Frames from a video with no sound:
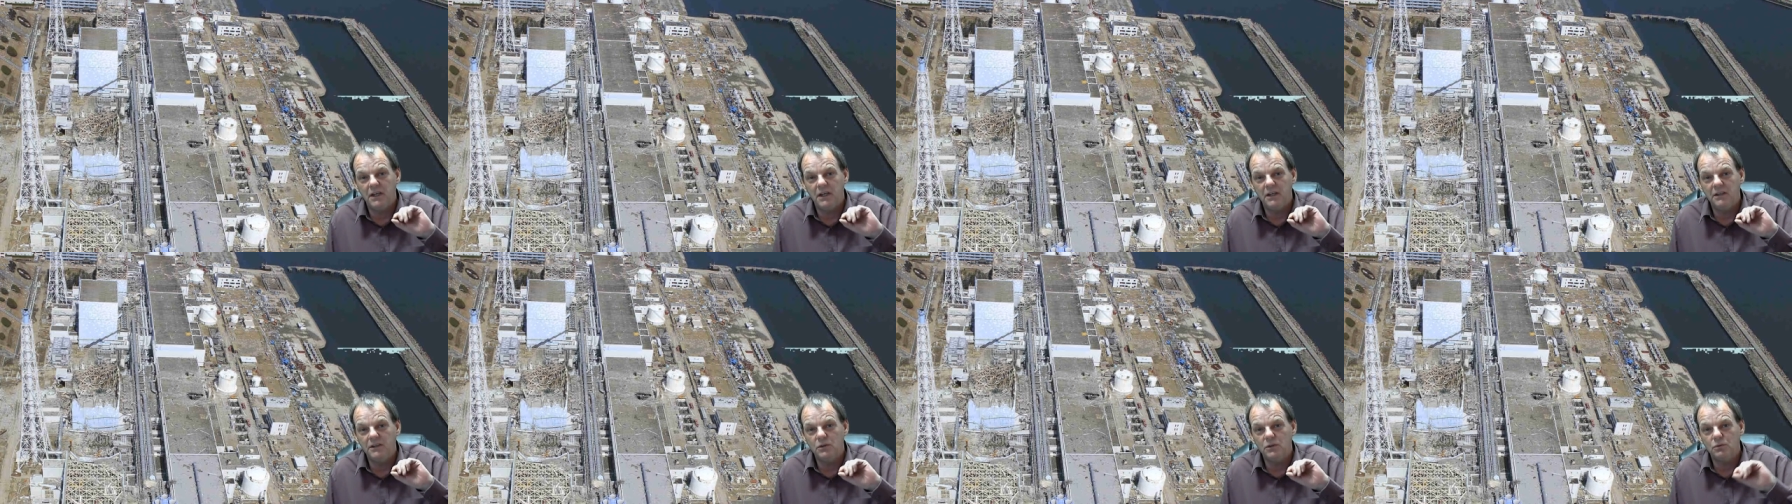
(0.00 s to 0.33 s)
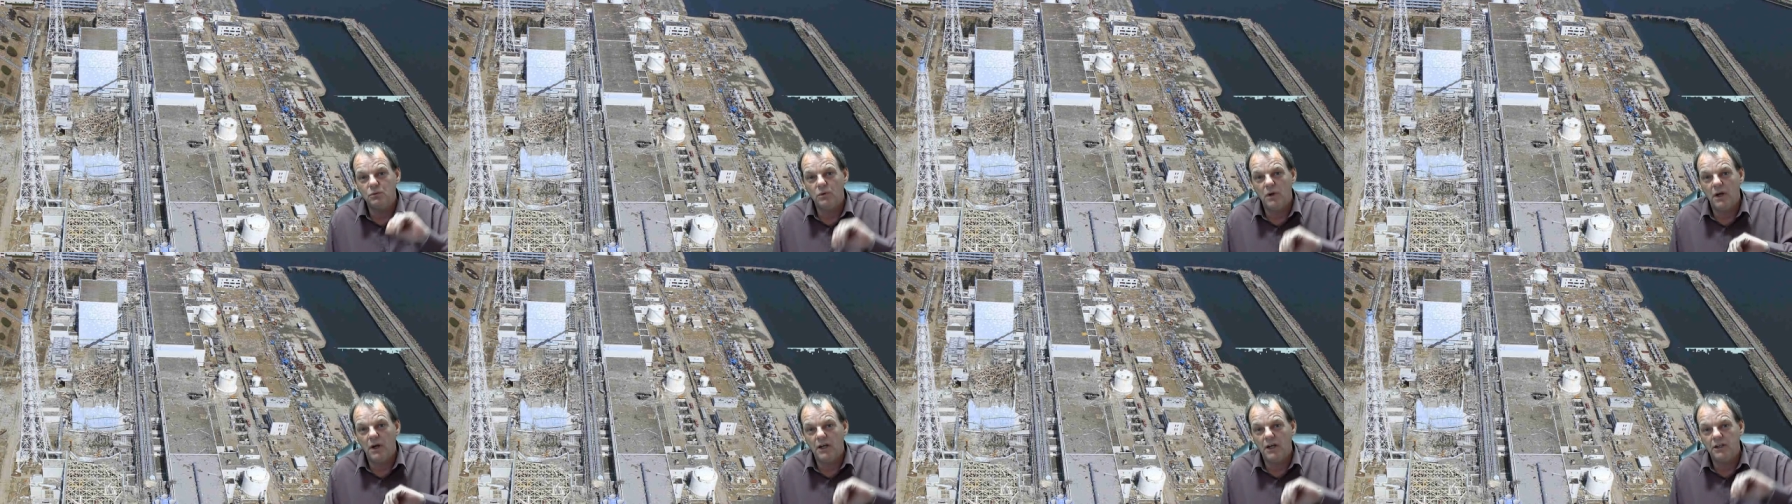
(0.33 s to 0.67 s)
and the
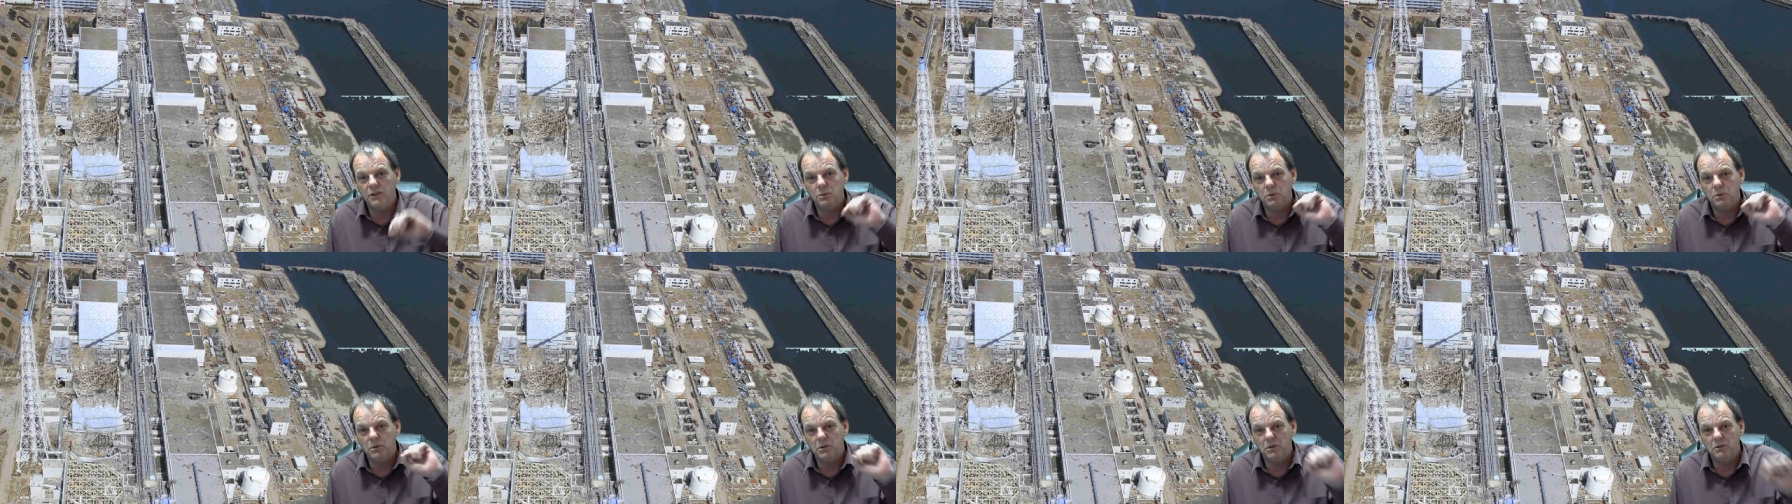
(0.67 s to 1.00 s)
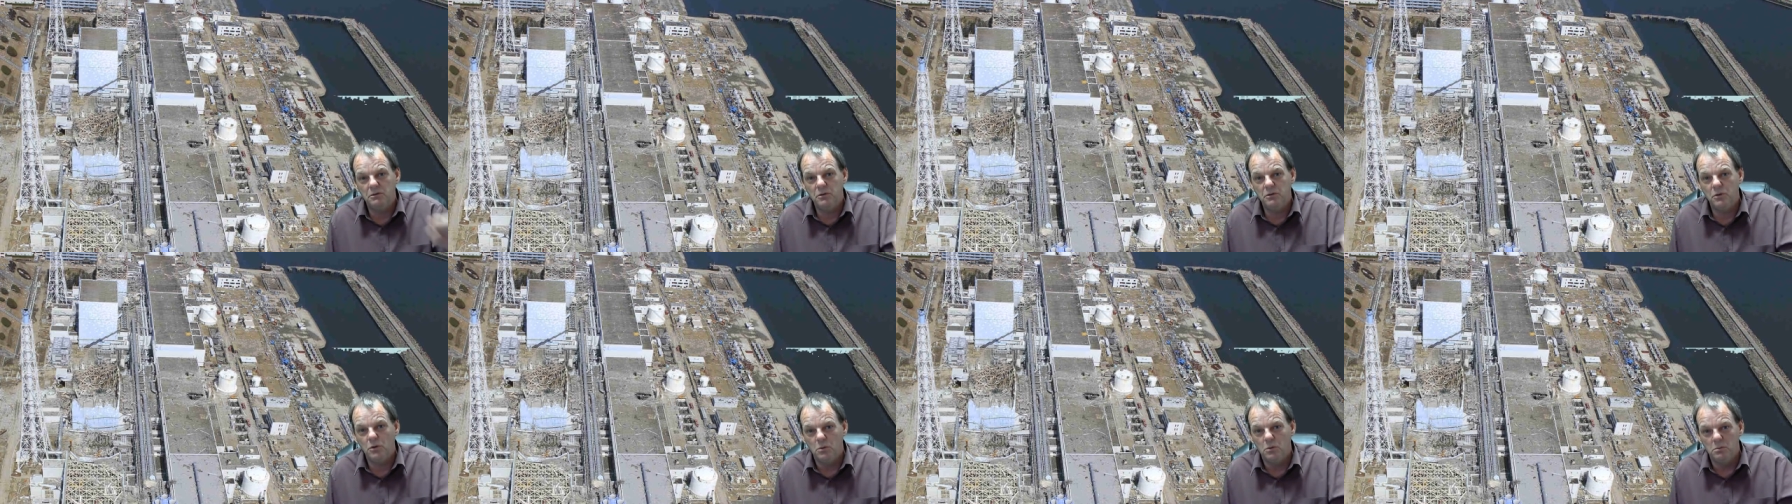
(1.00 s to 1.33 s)
rods were in the
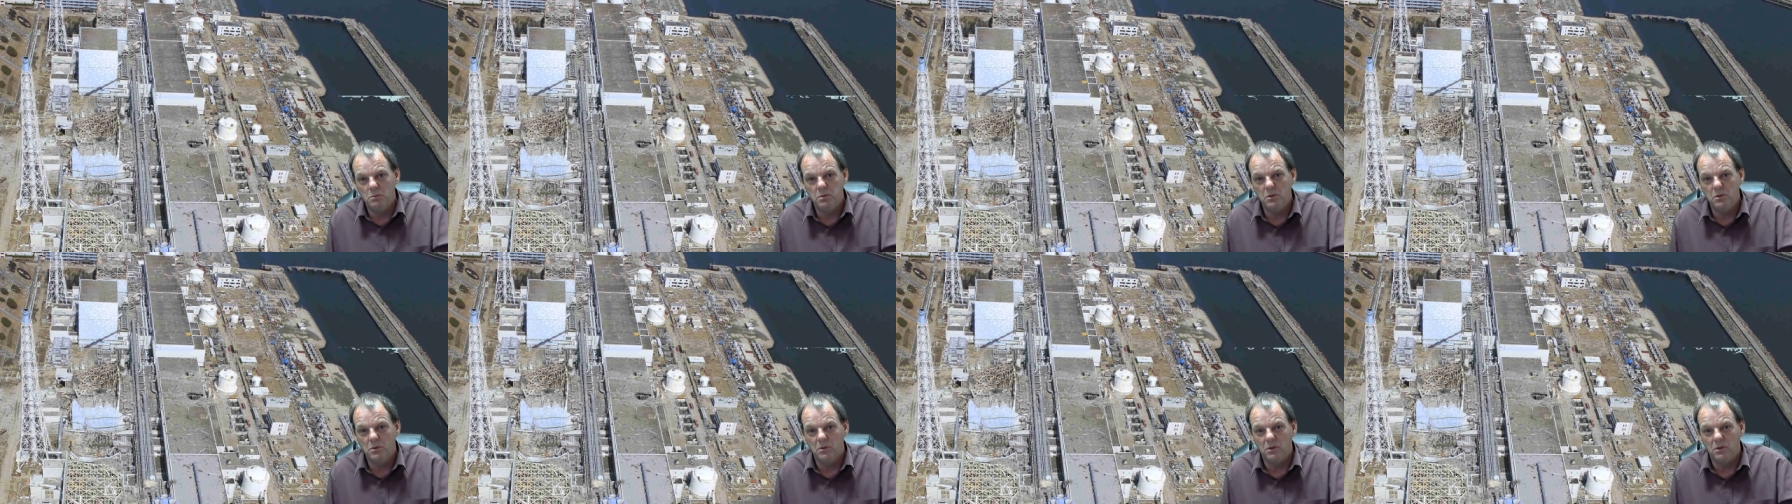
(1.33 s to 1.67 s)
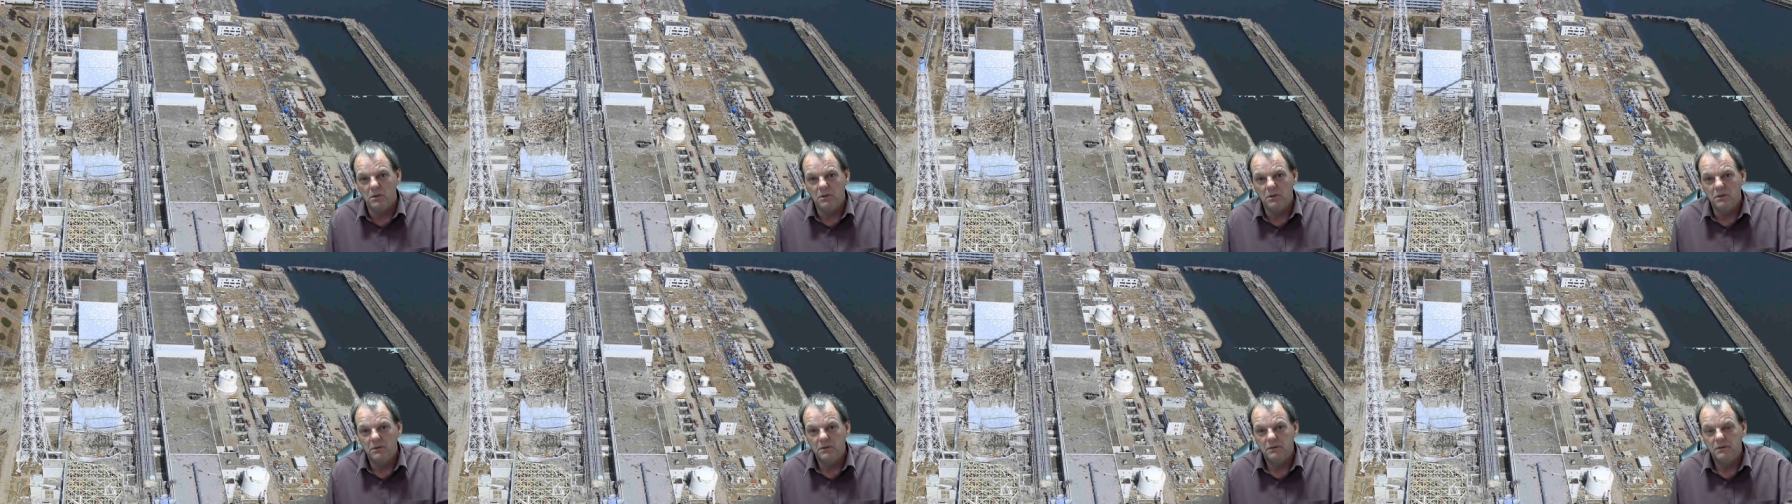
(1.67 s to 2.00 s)
fuel
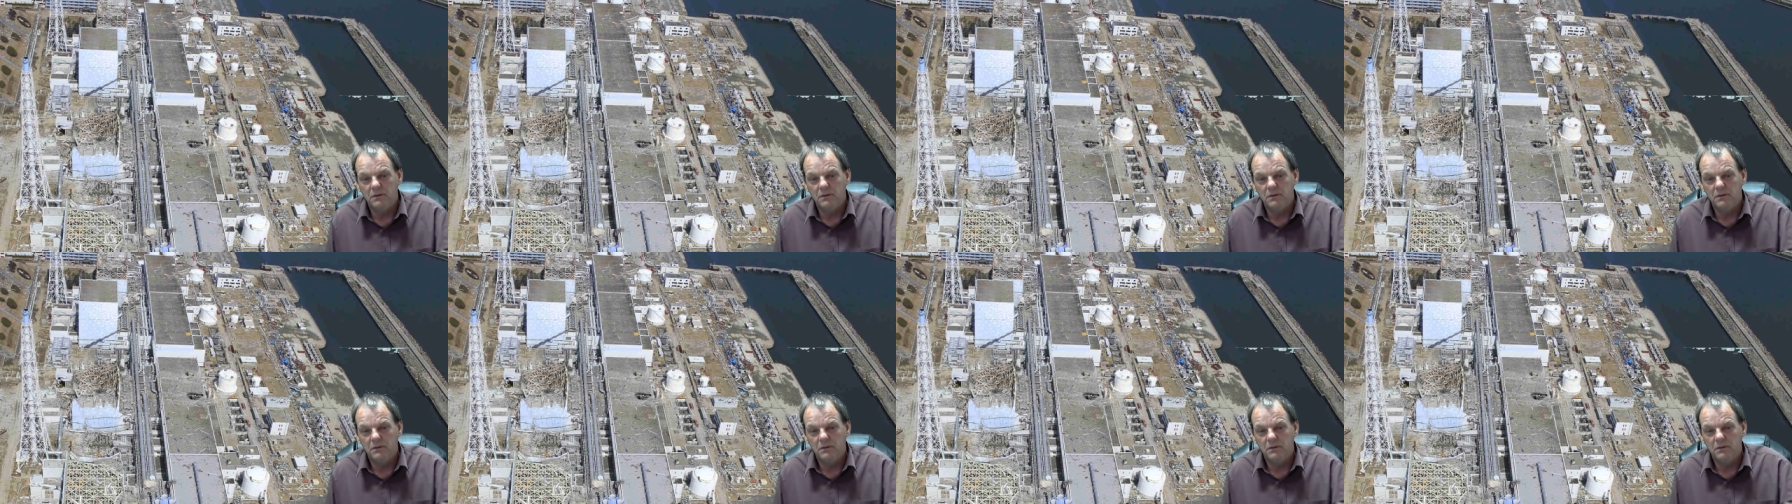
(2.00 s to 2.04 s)
pool.